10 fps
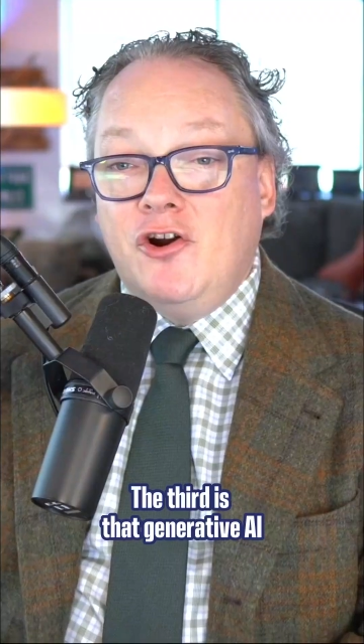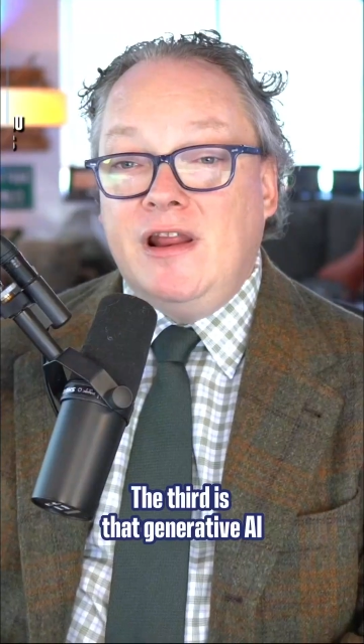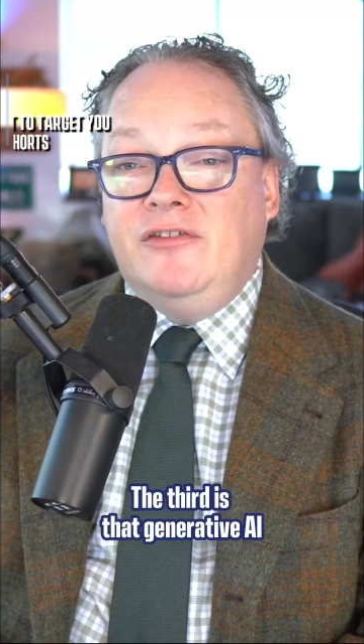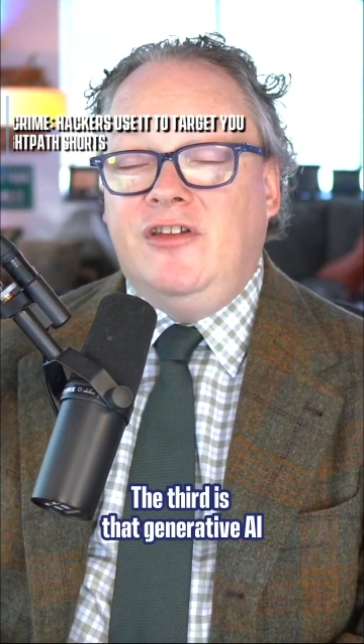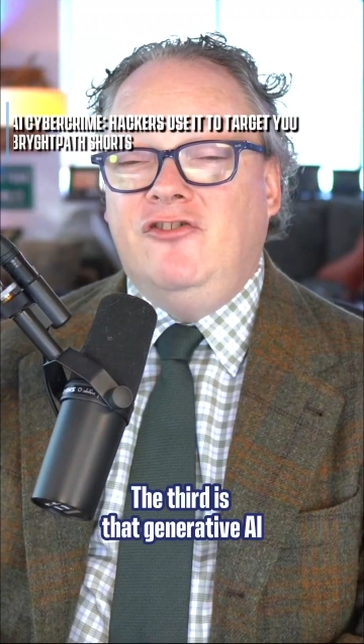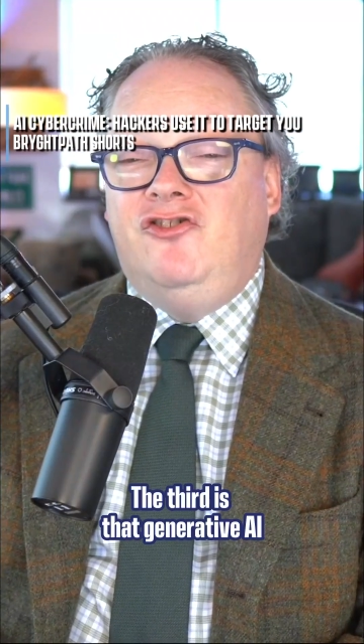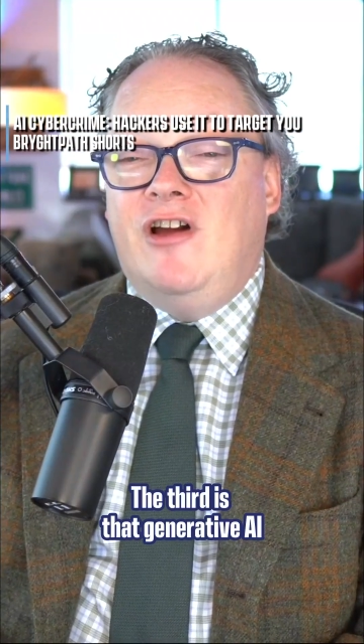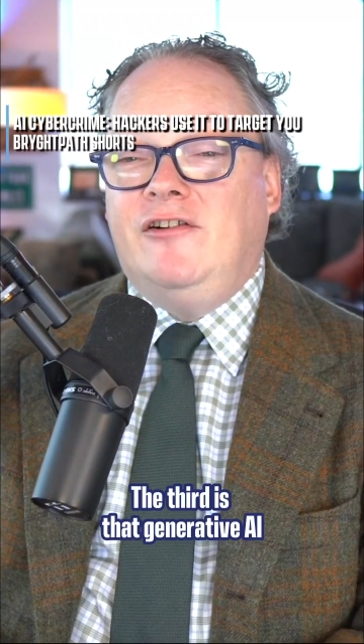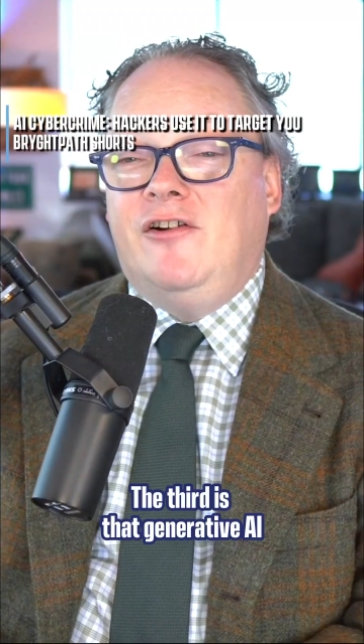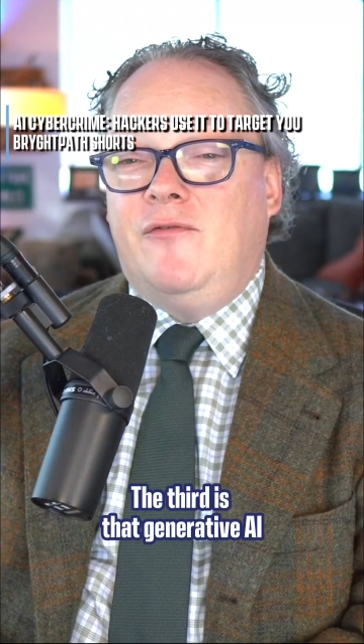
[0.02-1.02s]
Third is that
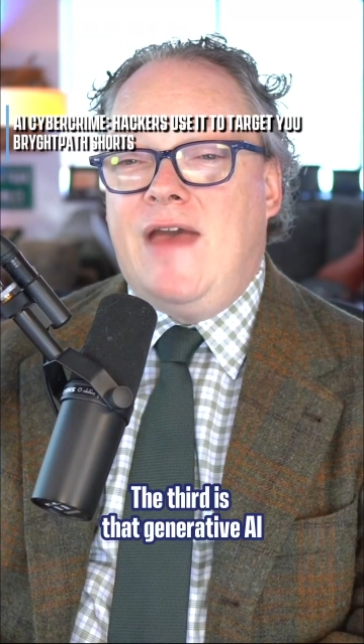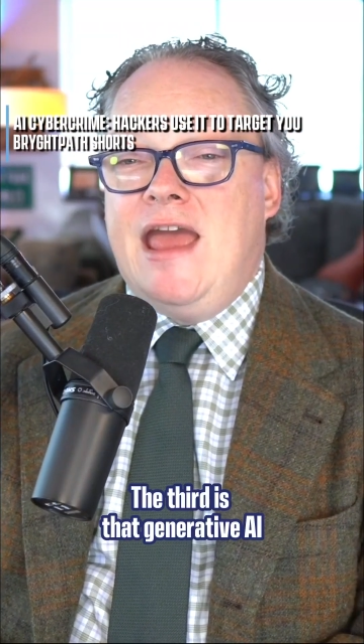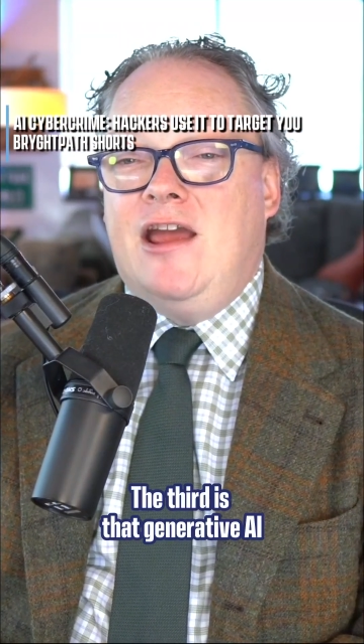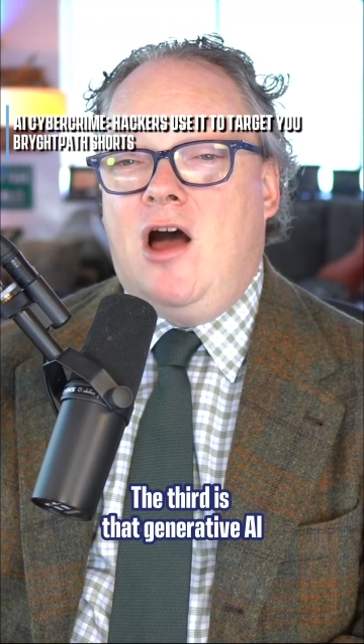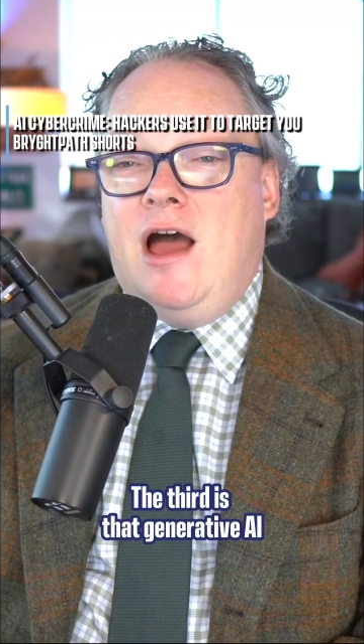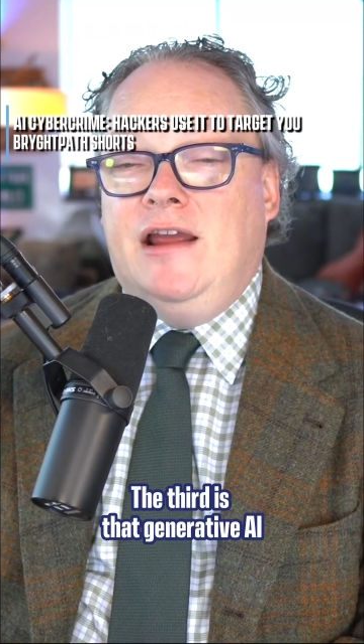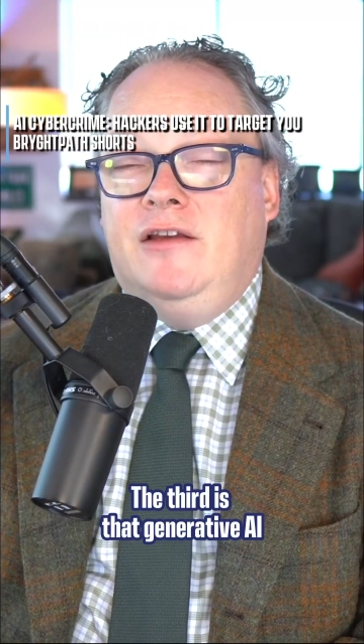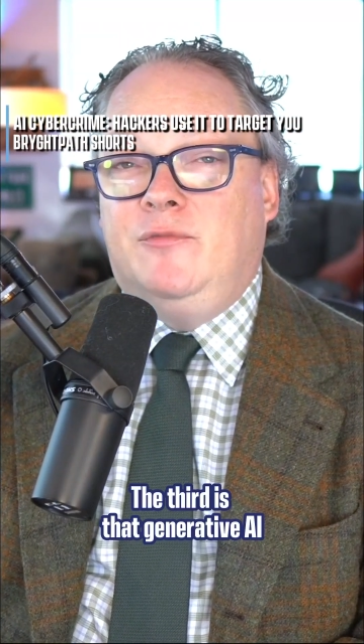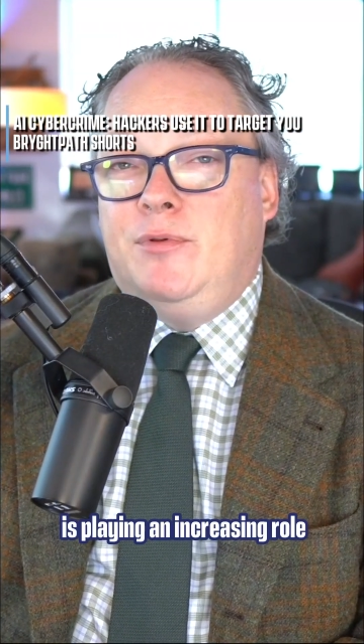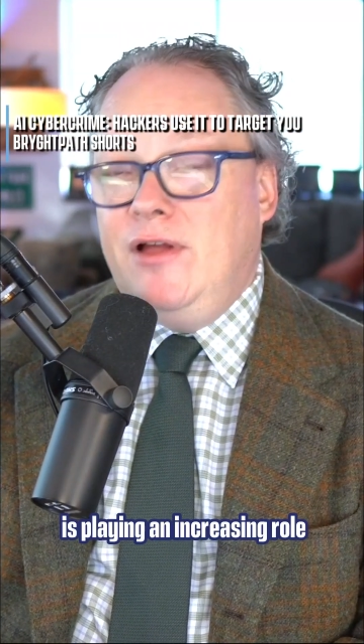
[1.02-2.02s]
generative AI
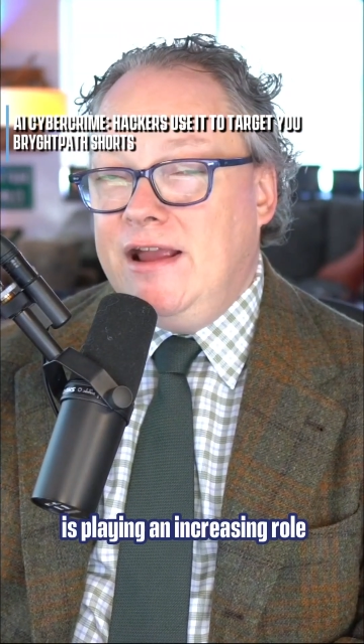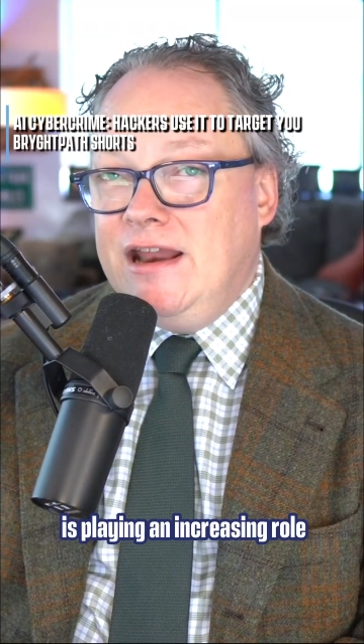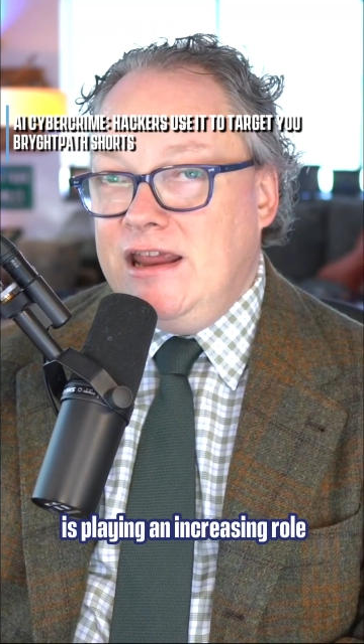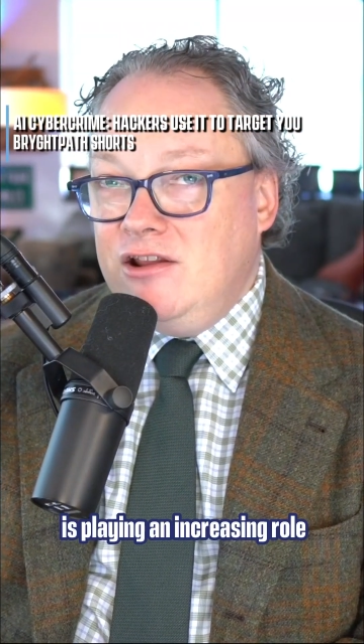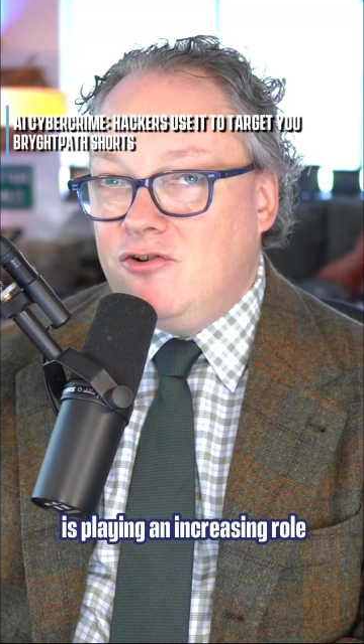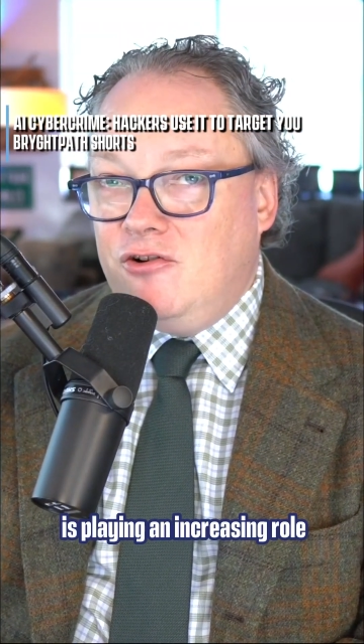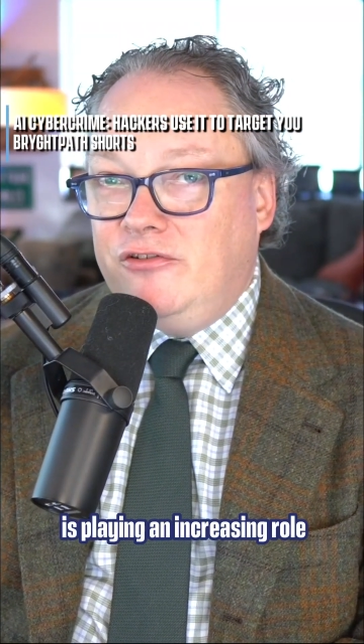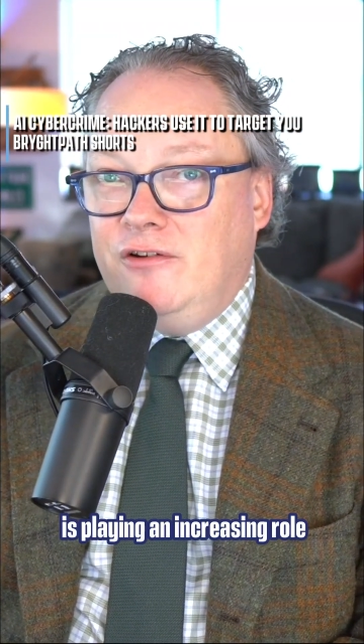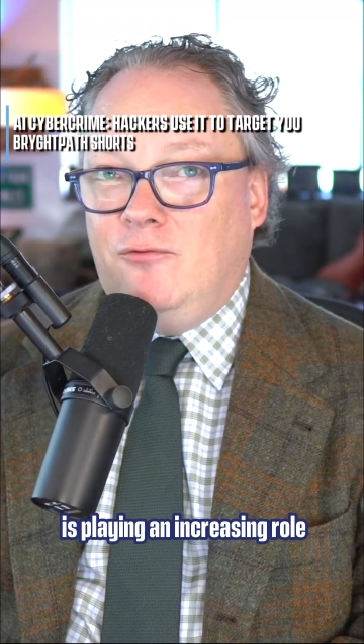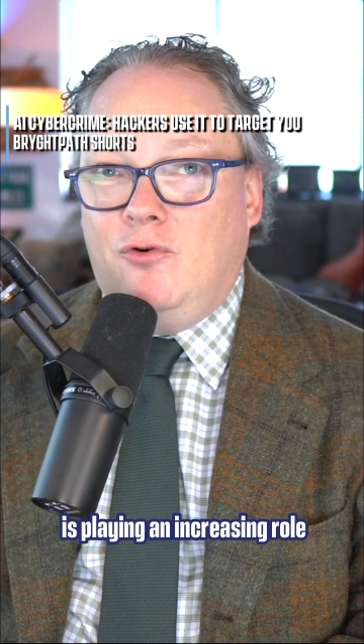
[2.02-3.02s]
is playing an
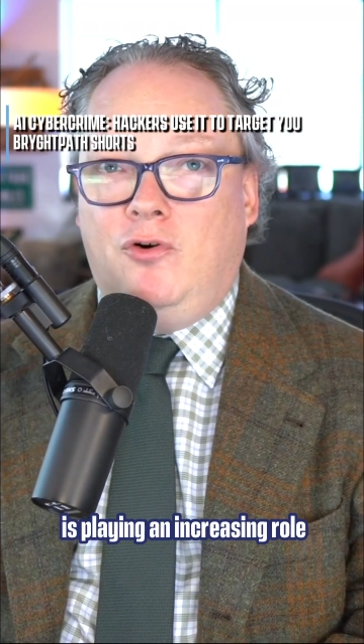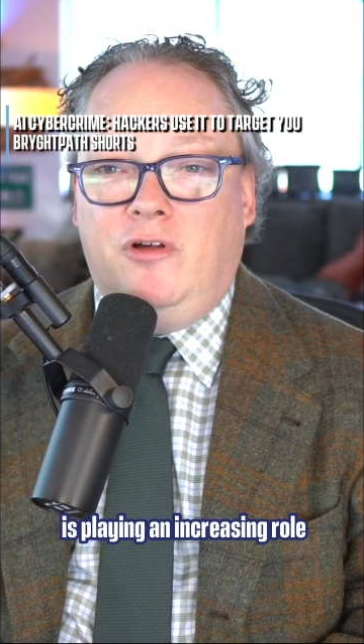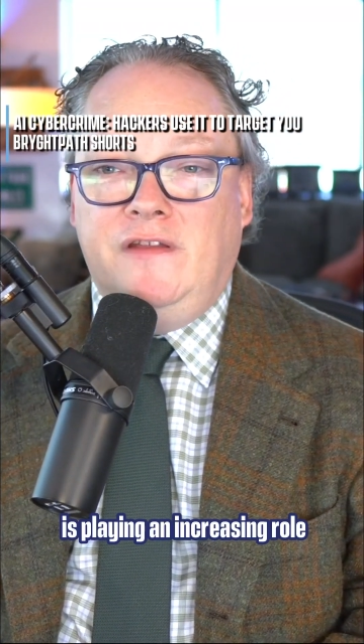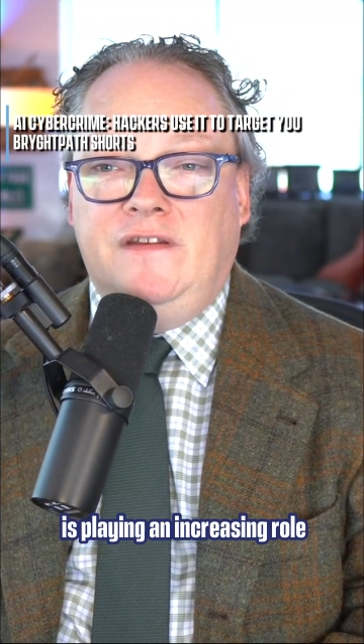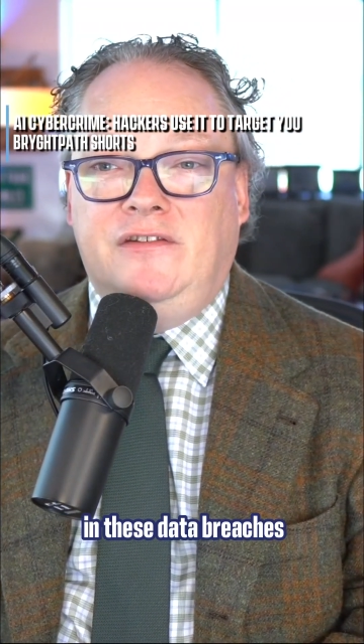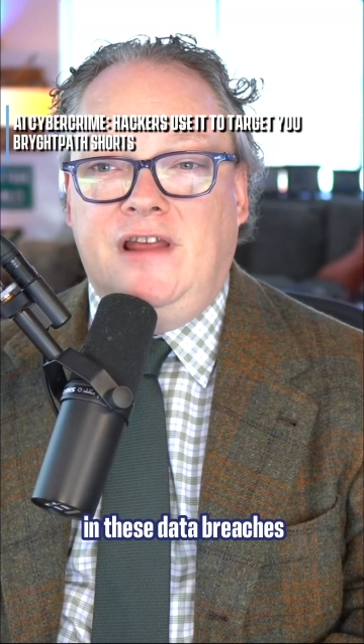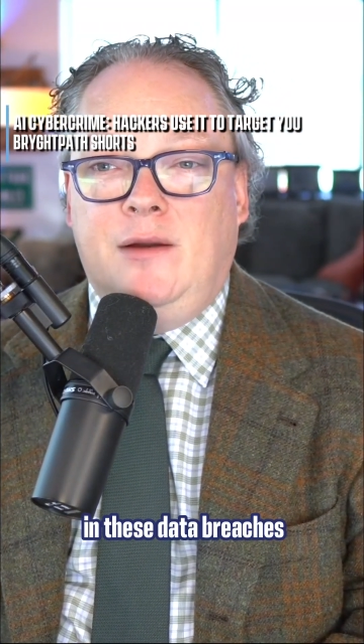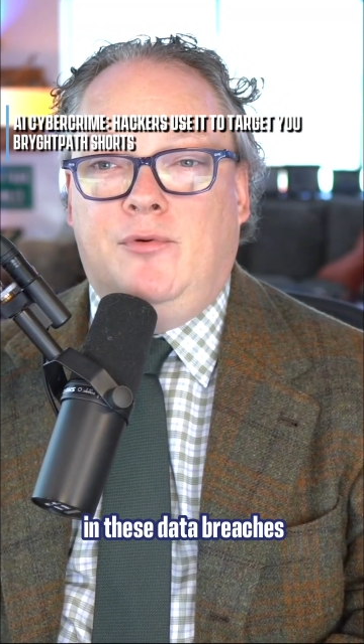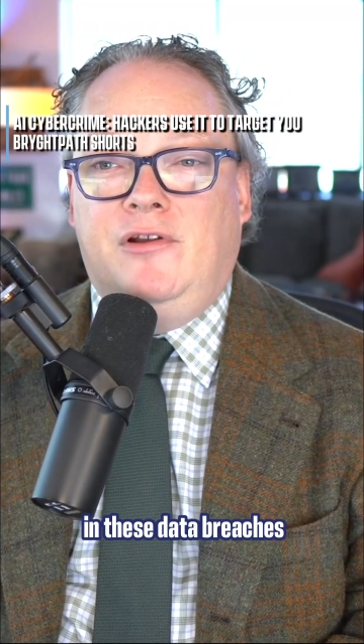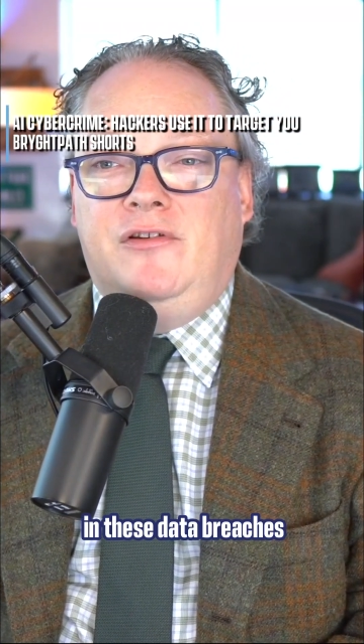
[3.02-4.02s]
increasing role in these
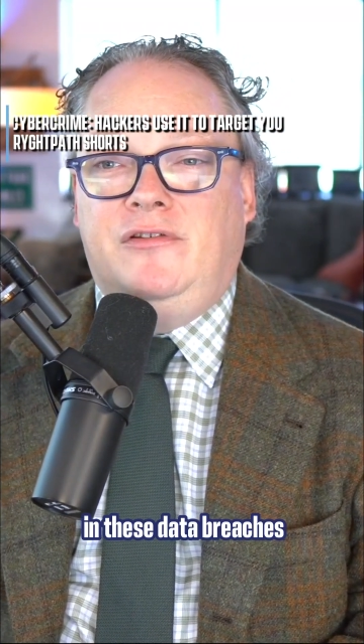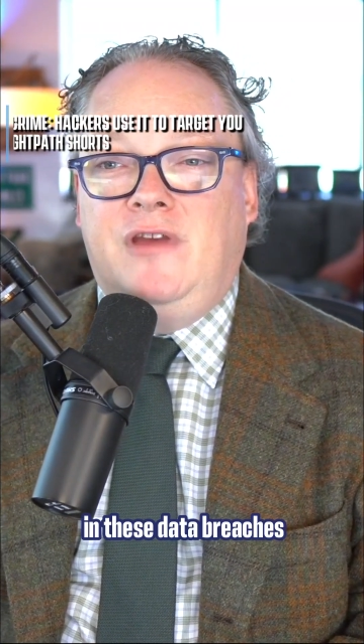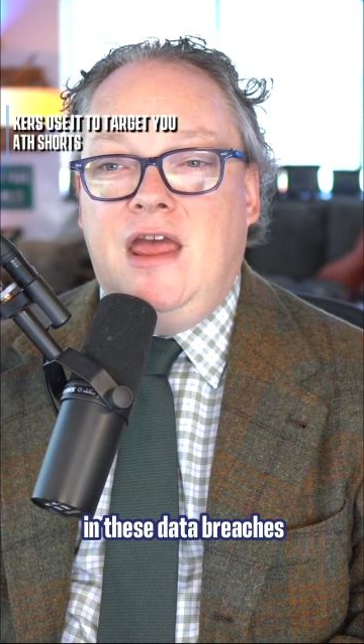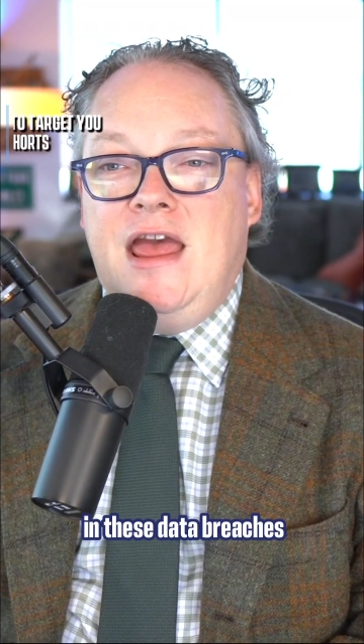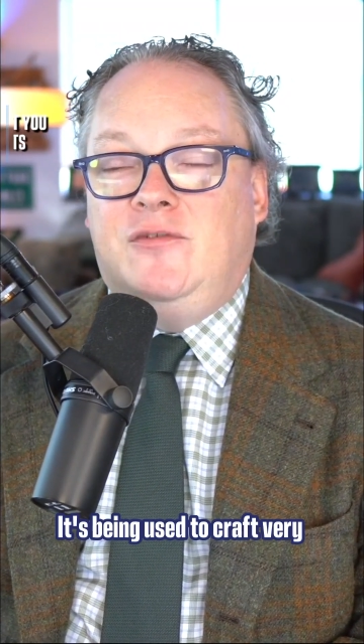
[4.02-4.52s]
data breaches.